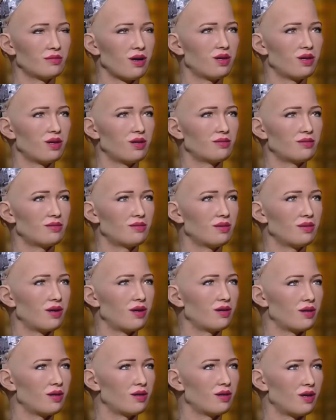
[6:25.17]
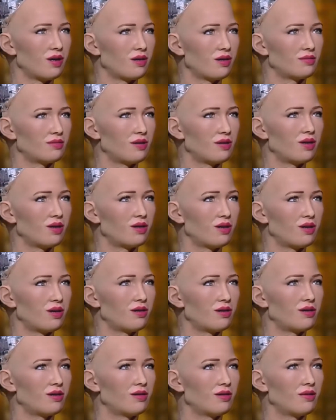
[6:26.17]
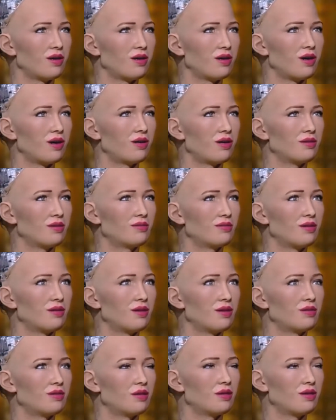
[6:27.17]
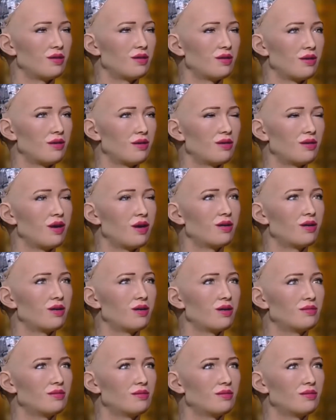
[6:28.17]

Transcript: I am both, just as you are both an Egyptian and a member of the human